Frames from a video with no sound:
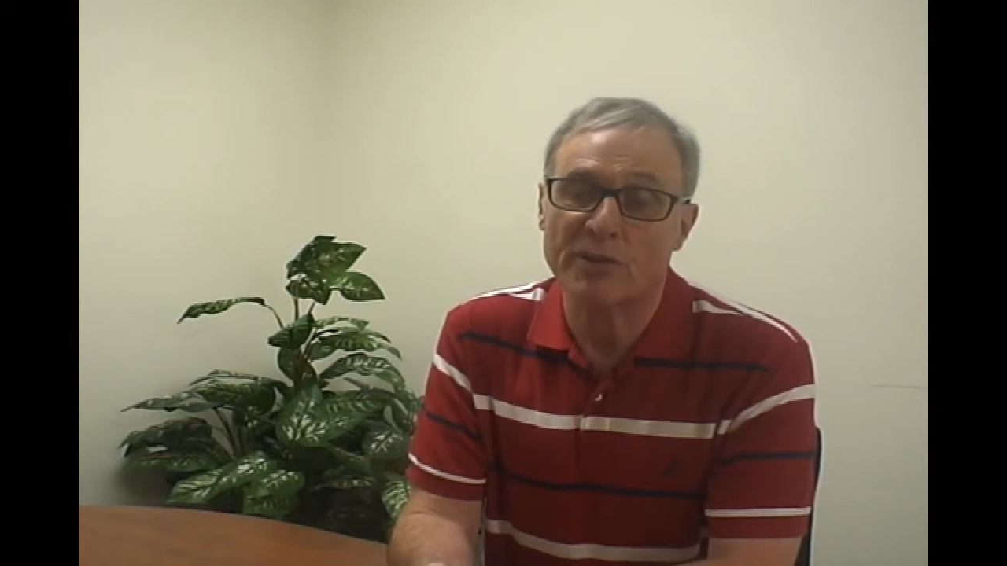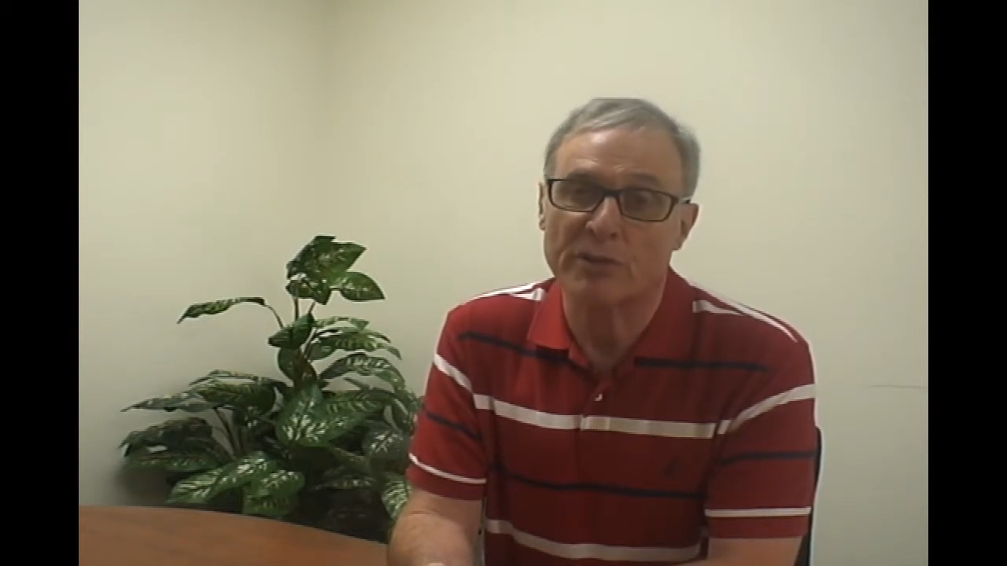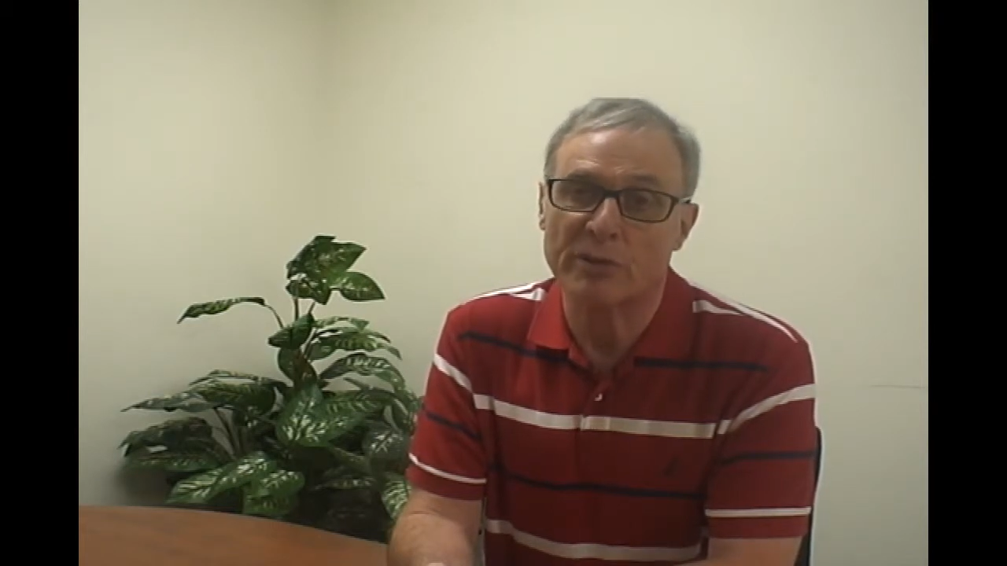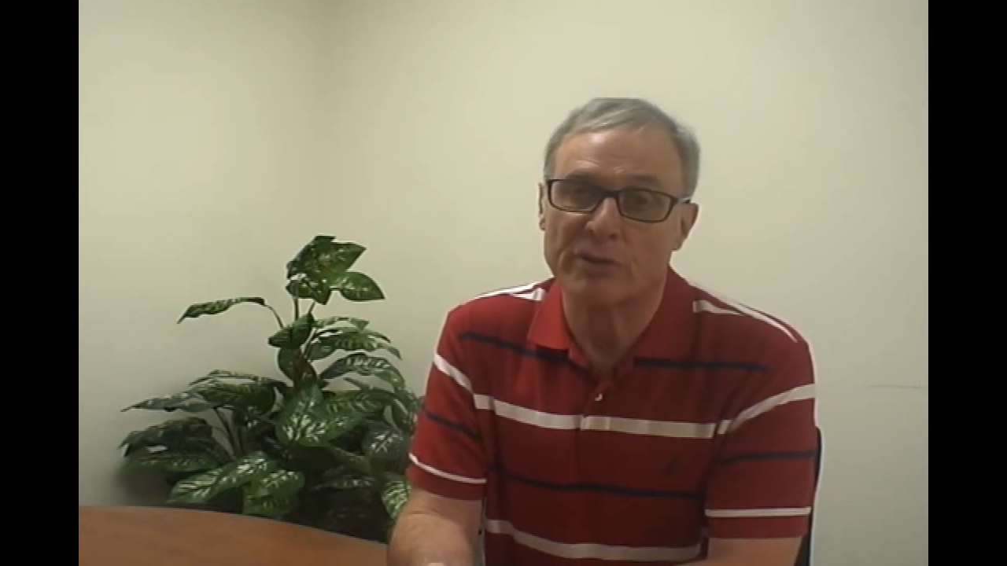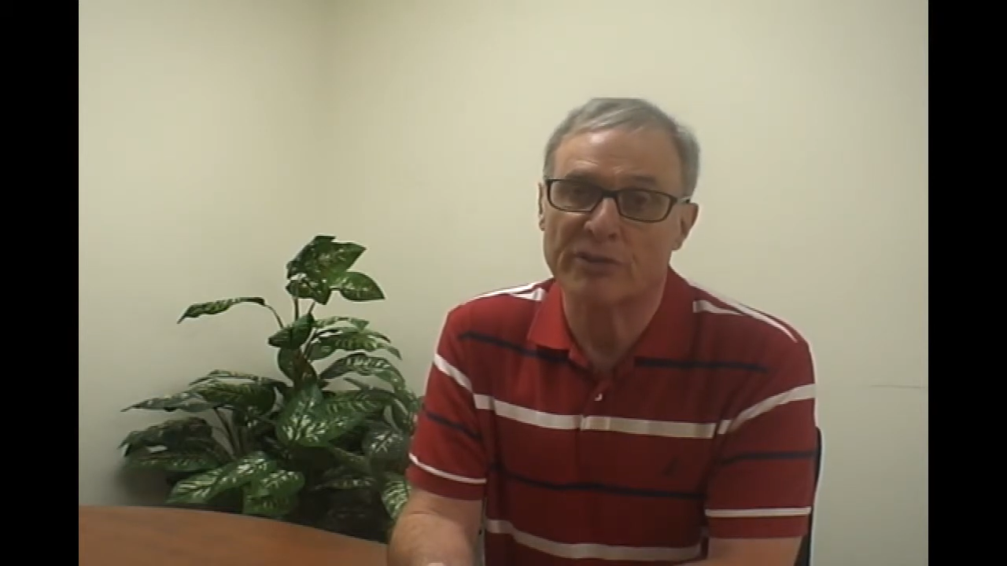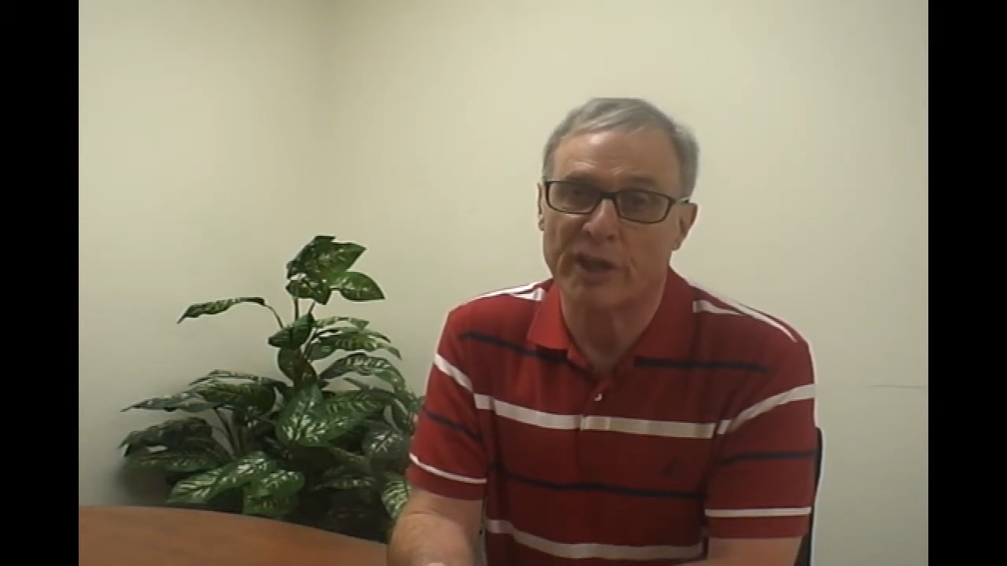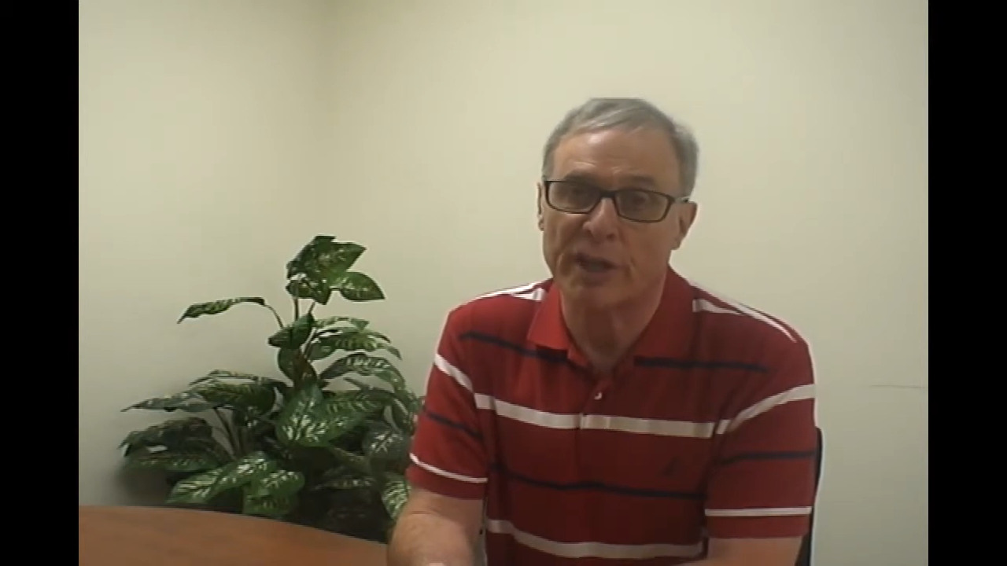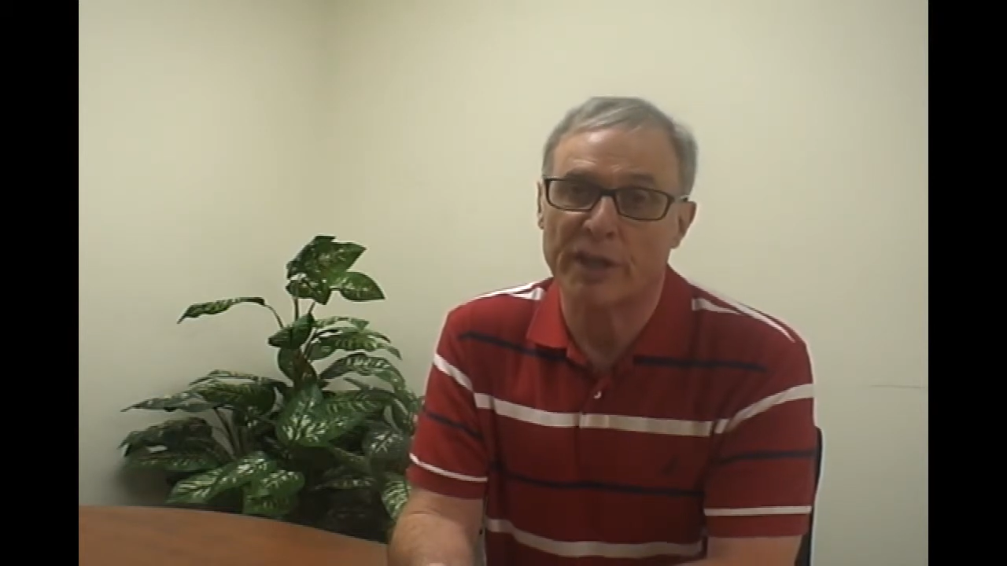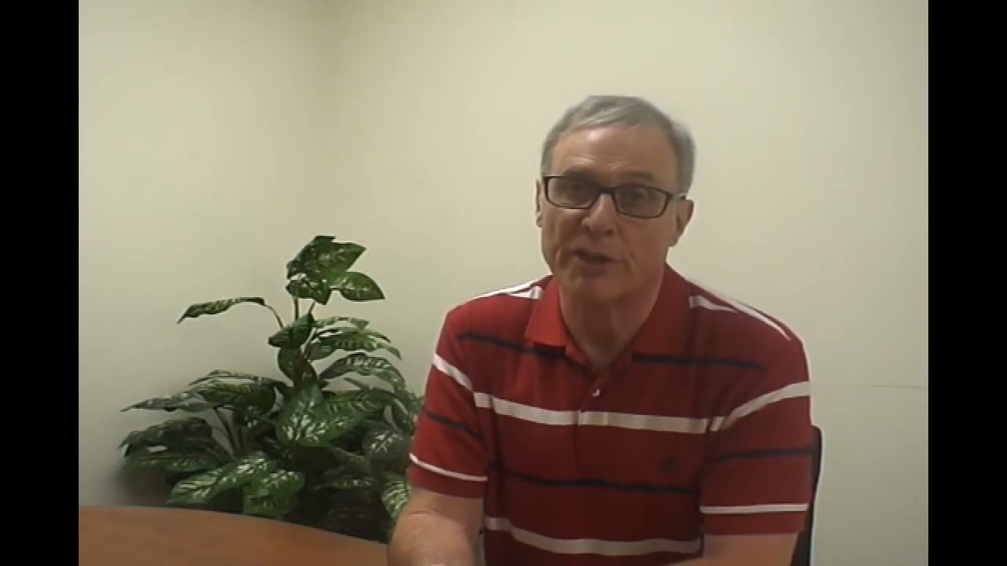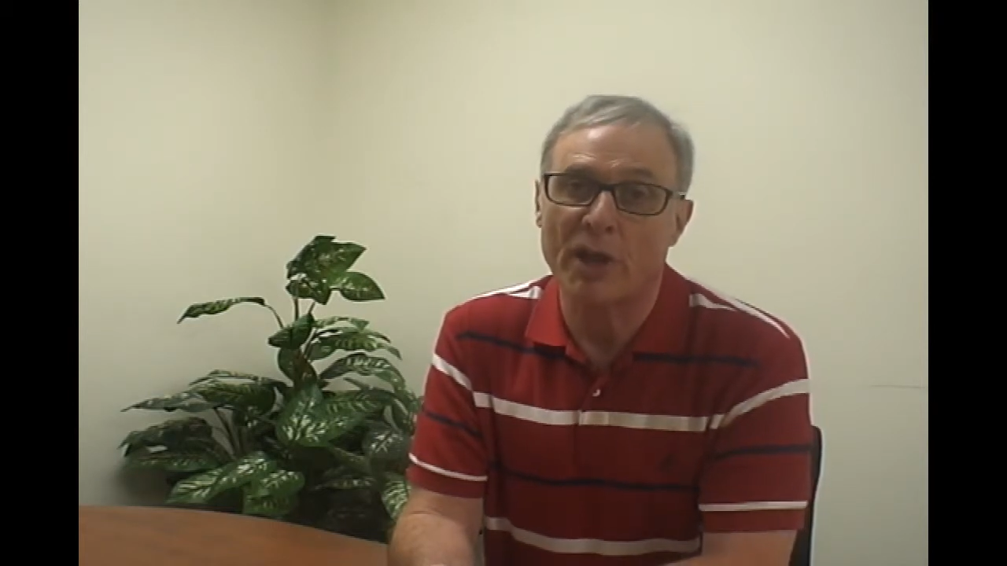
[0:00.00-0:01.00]
muscles
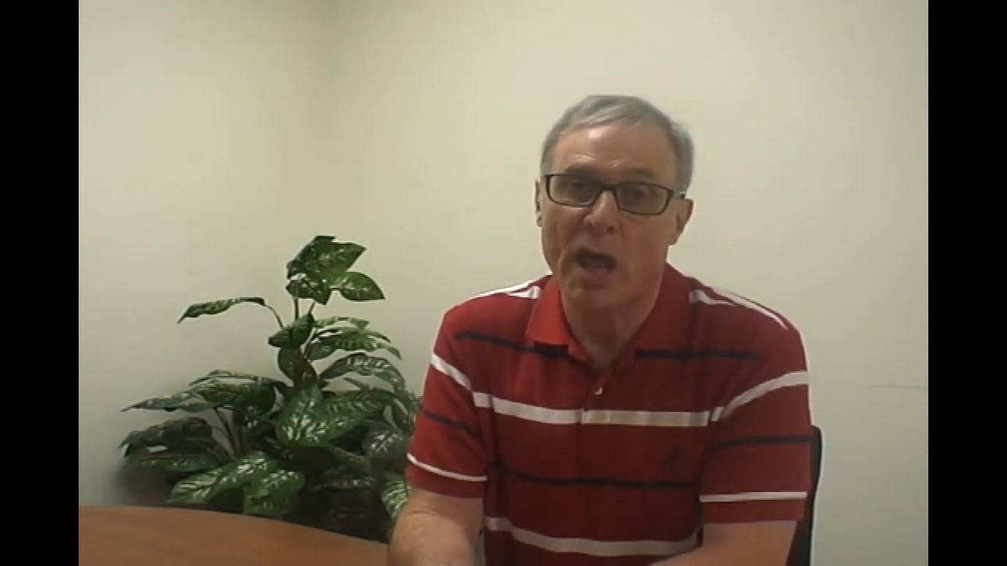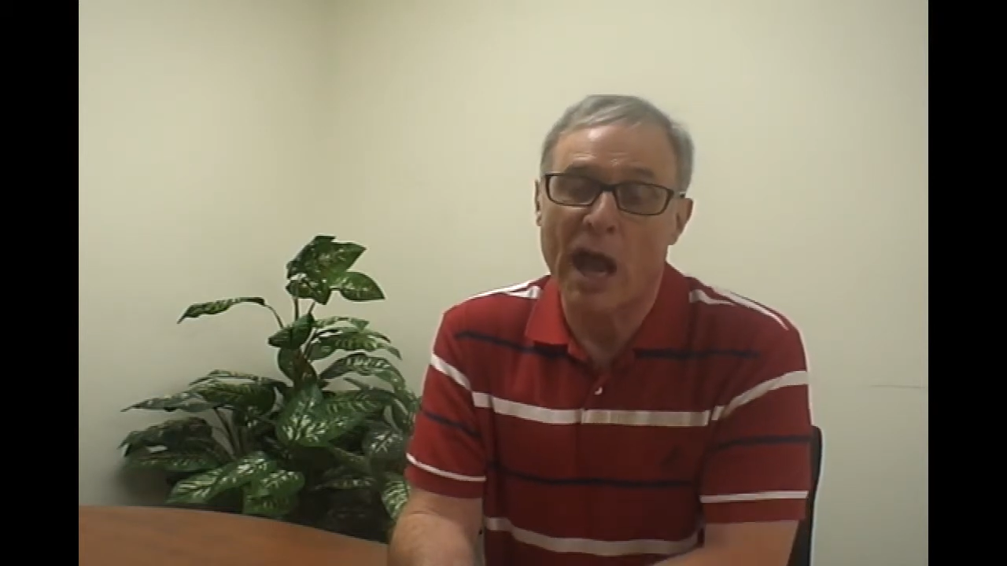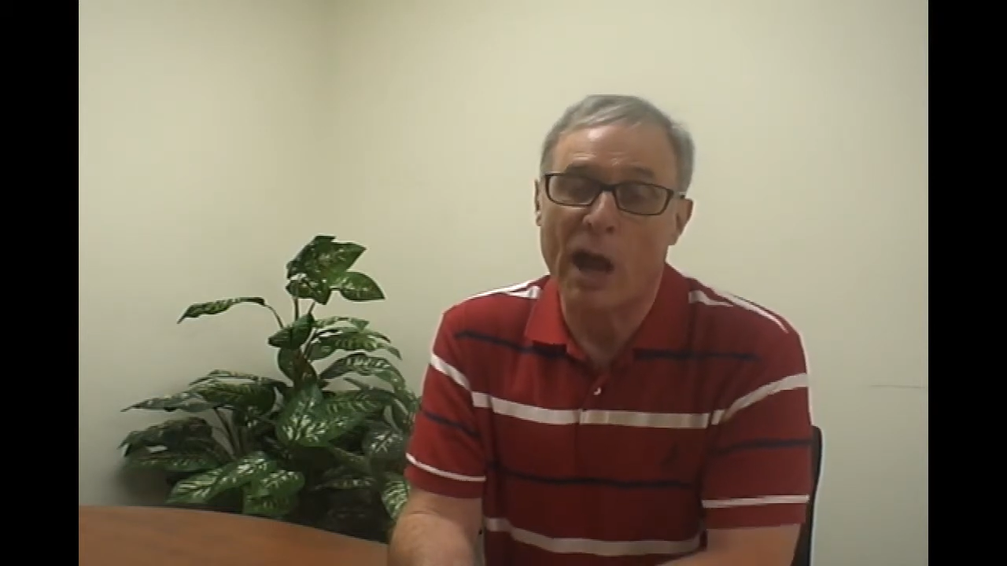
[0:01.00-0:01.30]
and